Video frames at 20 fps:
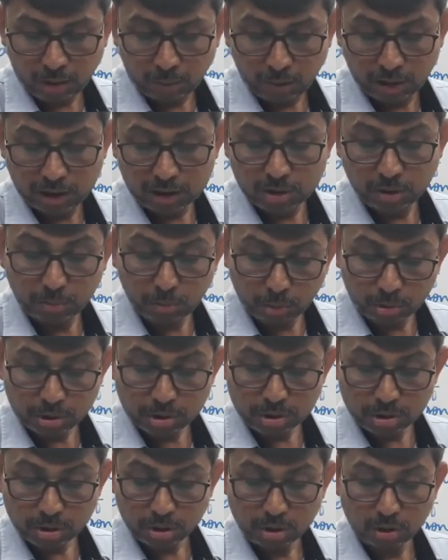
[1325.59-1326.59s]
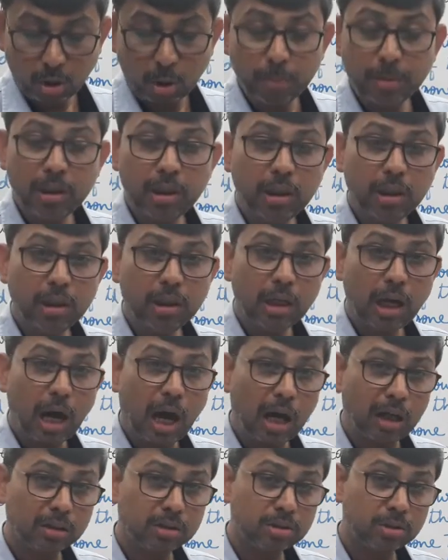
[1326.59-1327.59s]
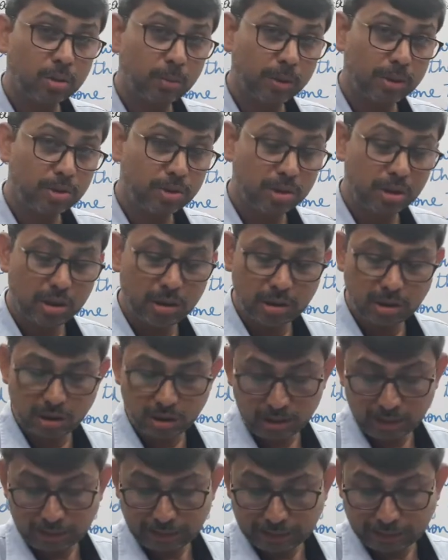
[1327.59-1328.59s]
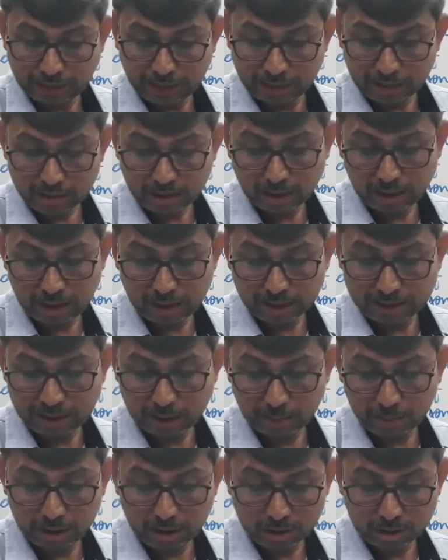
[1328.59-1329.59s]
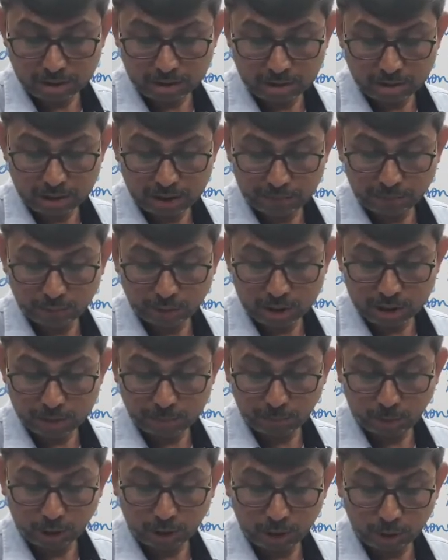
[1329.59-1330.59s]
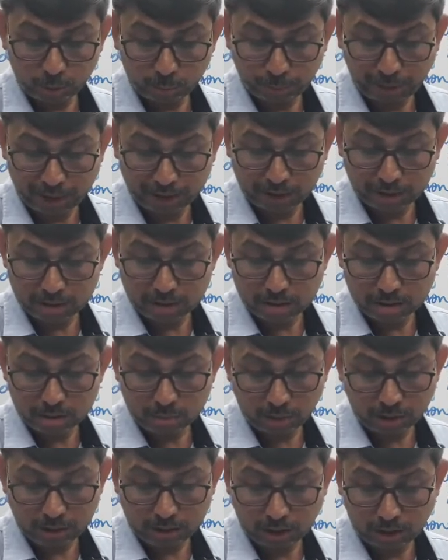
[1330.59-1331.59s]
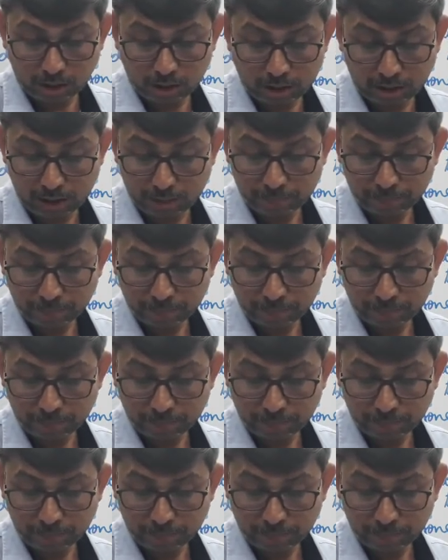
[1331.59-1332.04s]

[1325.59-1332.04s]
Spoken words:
Well, it's the most commonly asked question in the tests and in examinations. Therefore, it's important to practice this one thoroughly.